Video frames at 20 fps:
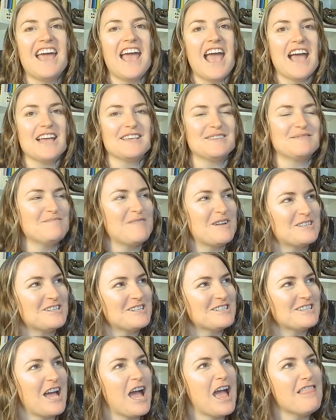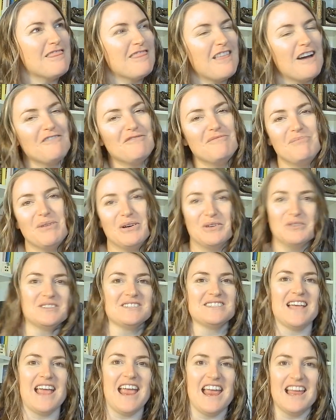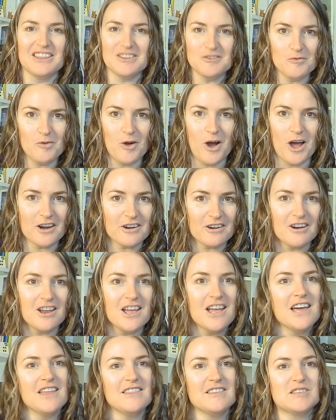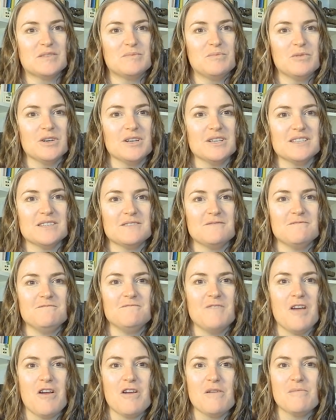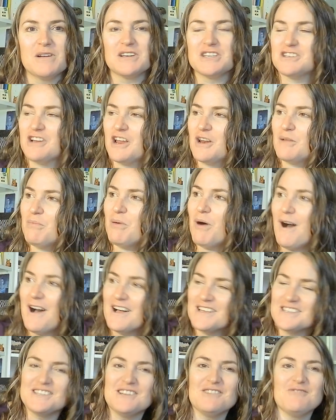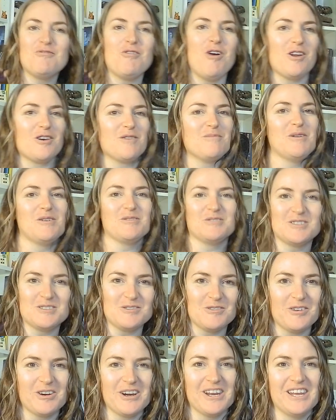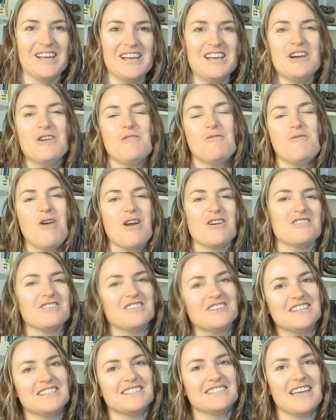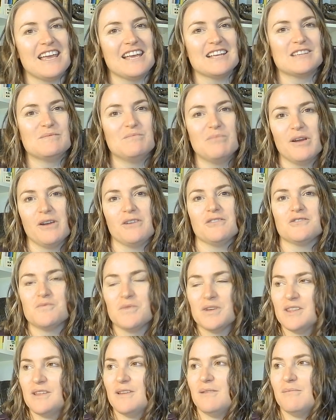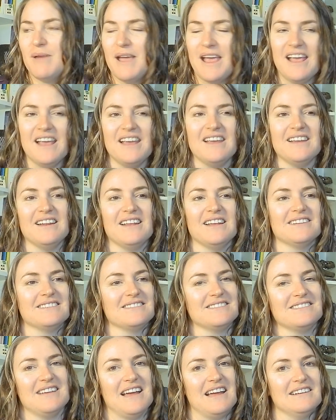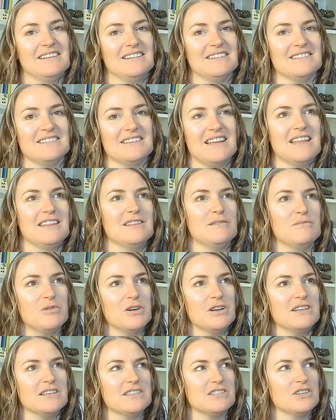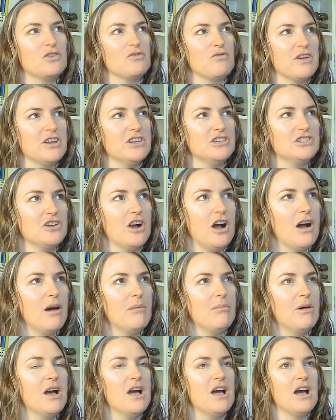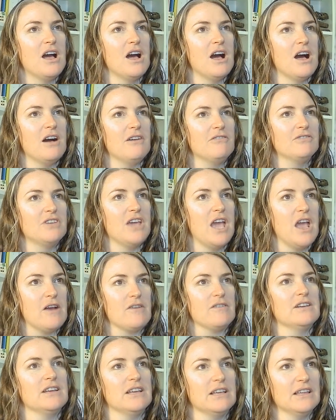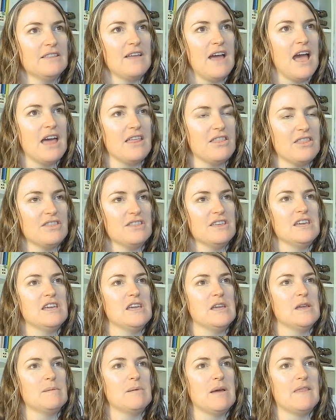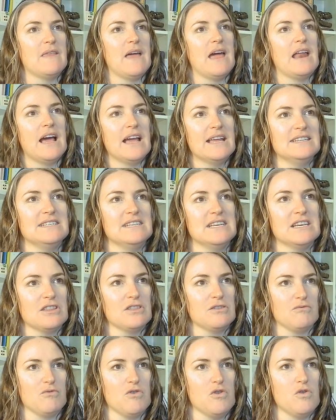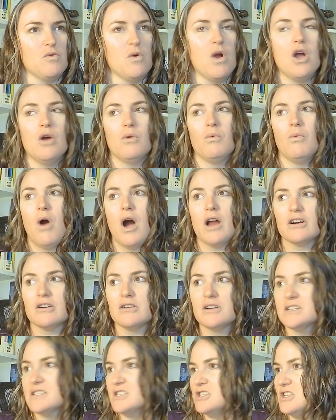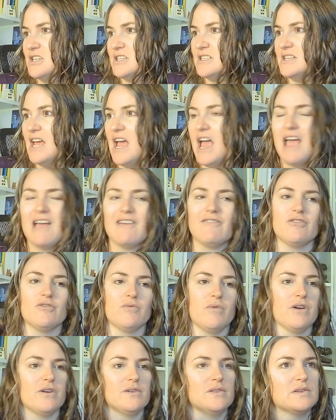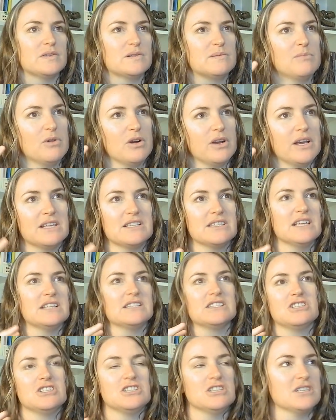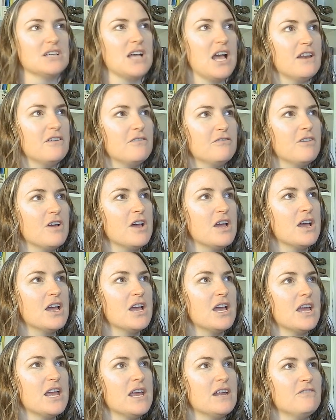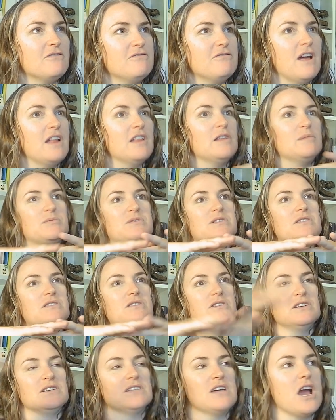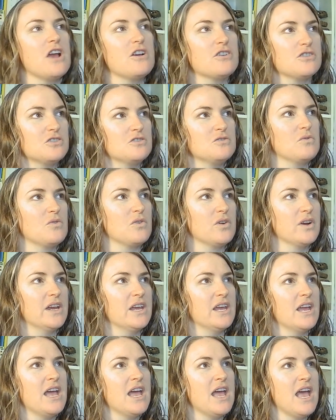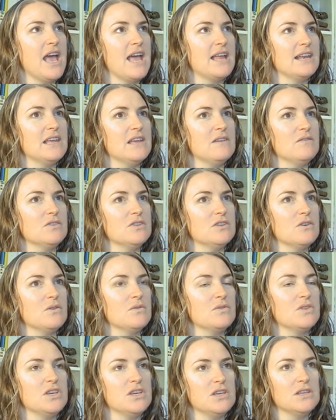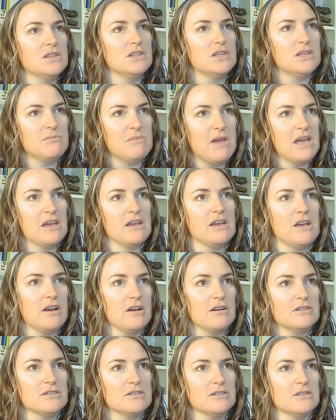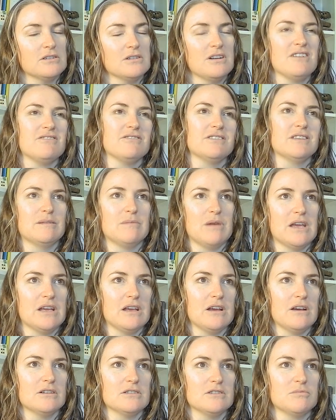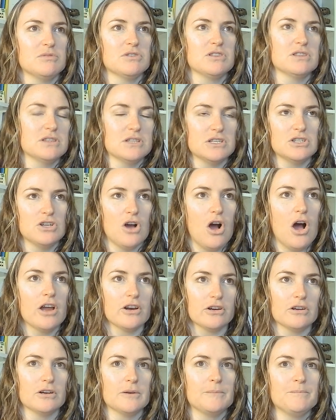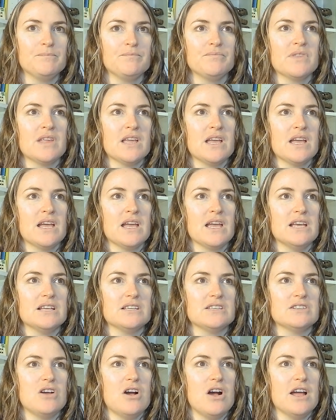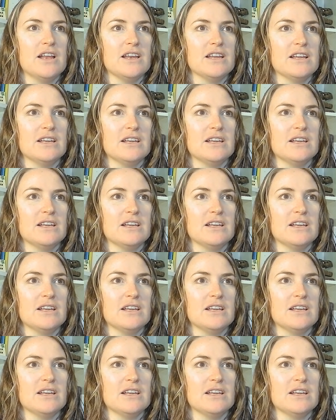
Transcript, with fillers: As much as I love boats and the water, this book is very much not a positive water boat story. Water in this case bears with it pain and sadness, and the book does a great job of carrying that theme and that idea through. Water is just everywhere in this book. It's it's just kind of it envelops the entire story and even though the the main character, not really the main character, but the daughter is not